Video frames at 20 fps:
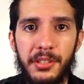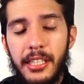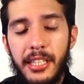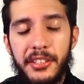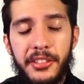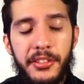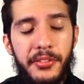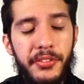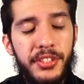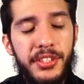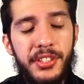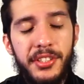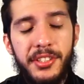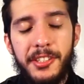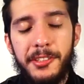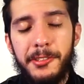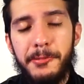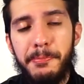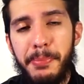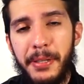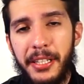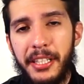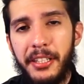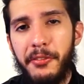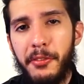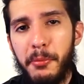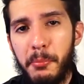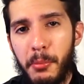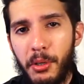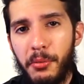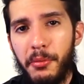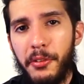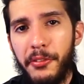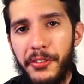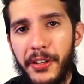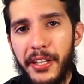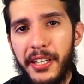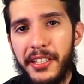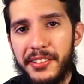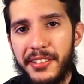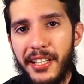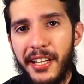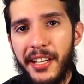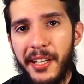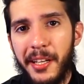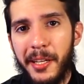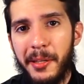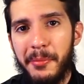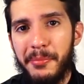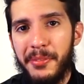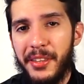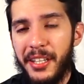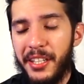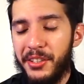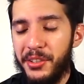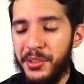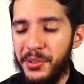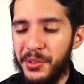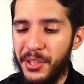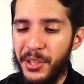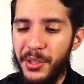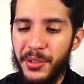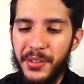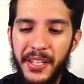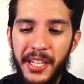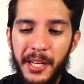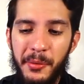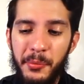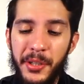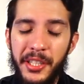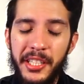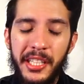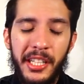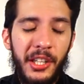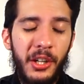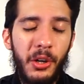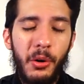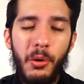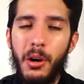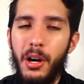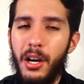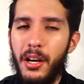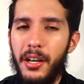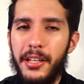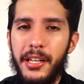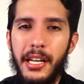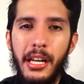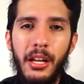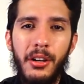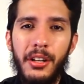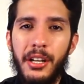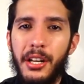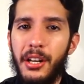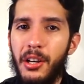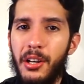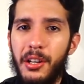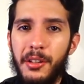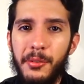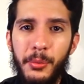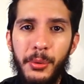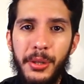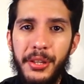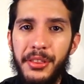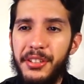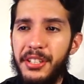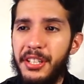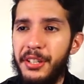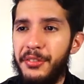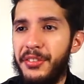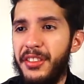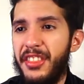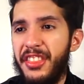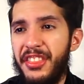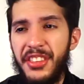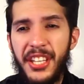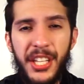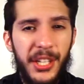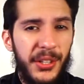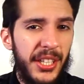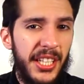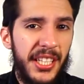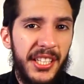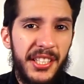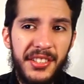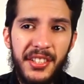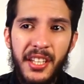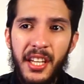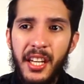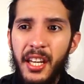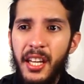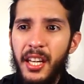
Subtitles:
Guys, if you're just as big of a Marvel fan as I am, then you know that we can go on and on and on with different theories